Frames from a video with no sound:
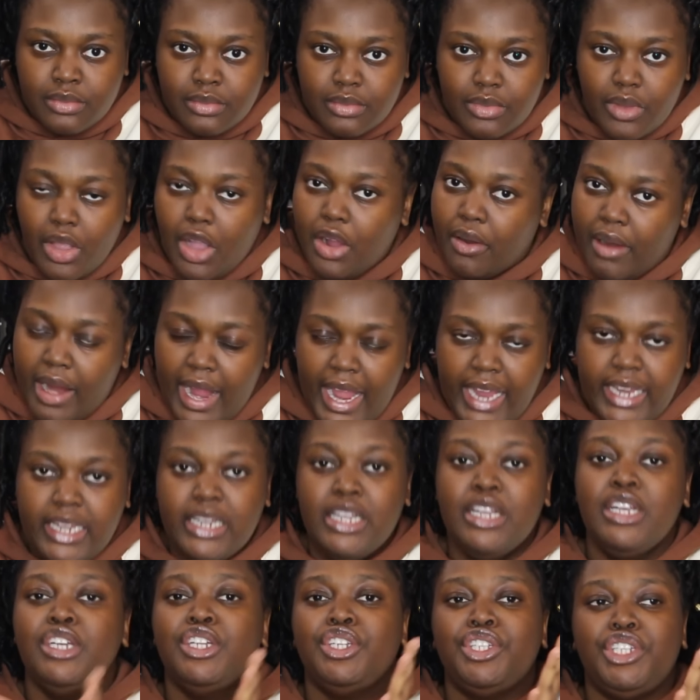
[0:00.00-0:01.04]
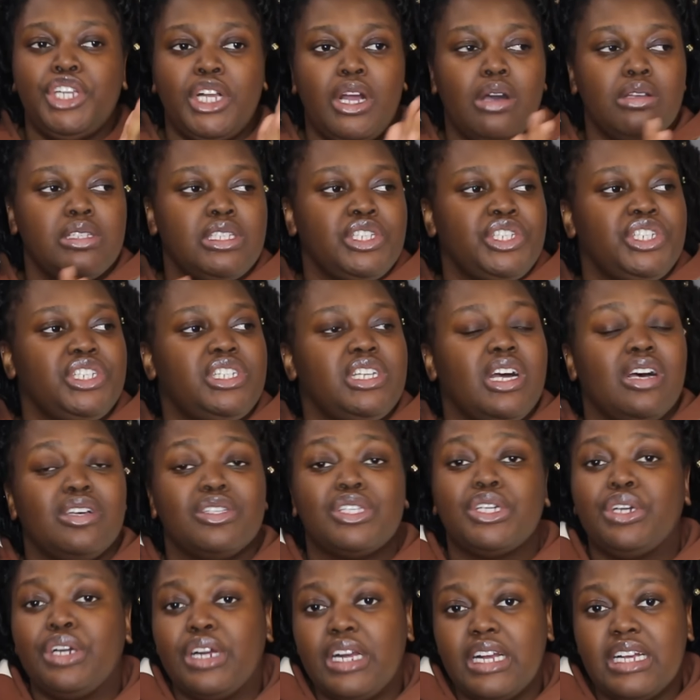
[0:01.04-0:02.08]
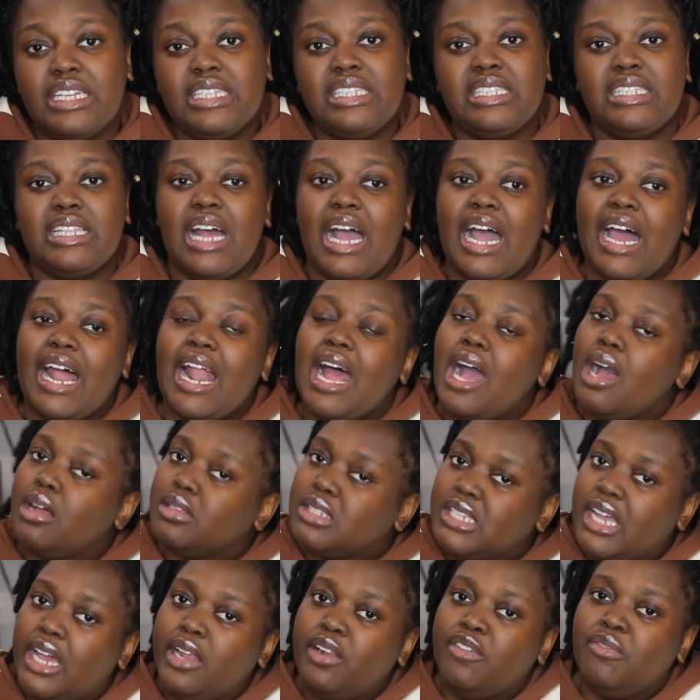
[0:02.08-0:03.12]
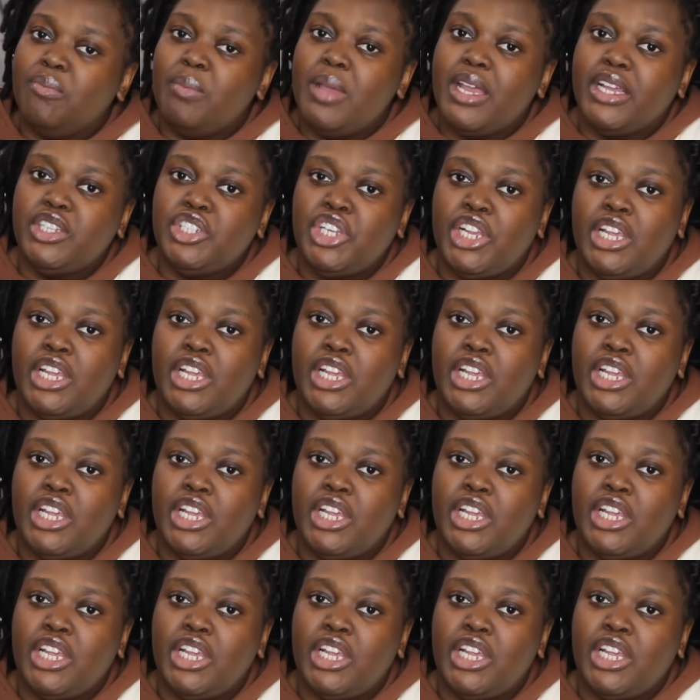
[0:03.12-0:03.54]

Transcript: All right? She goes and she tells Chris that outside of Mitch,